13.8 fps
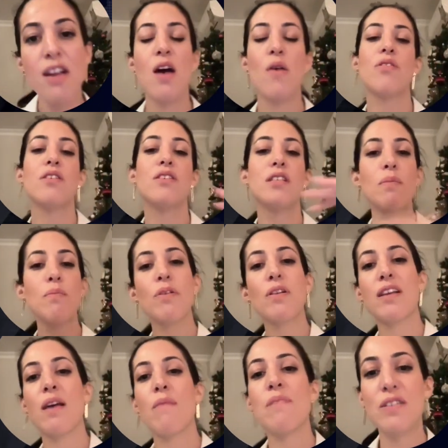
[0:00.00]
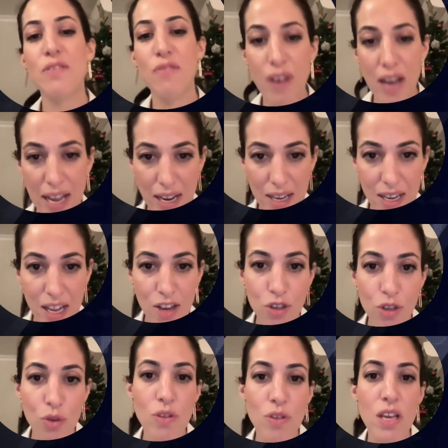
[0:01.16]
Now, the temple can be divided
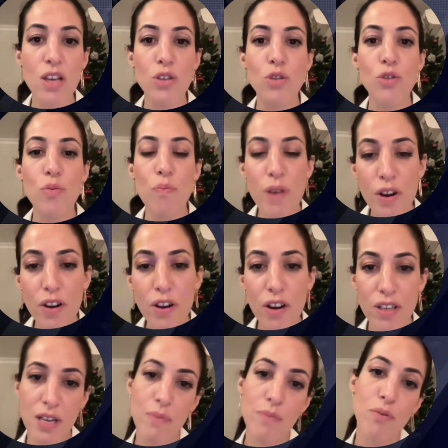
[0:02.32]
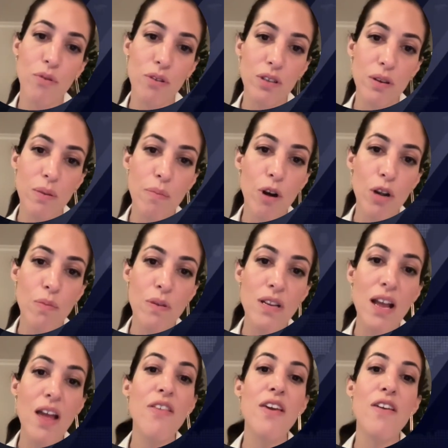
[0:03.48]
into the superior temporal
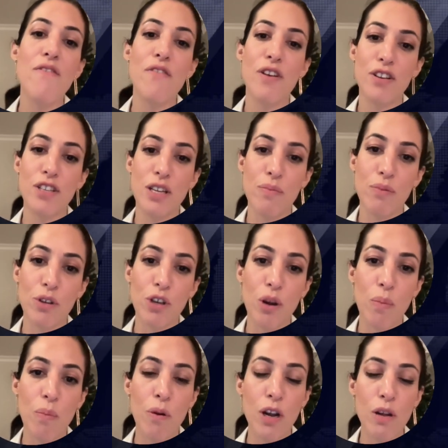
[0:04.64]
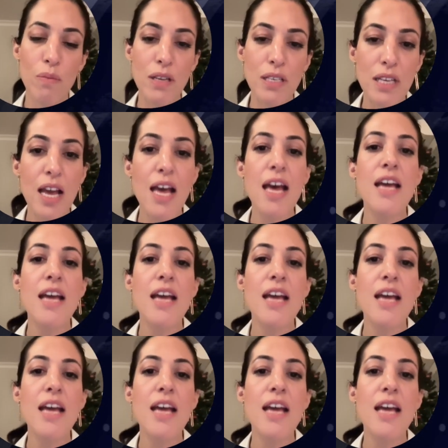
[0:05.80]
compartment and the inferior temporal compartment.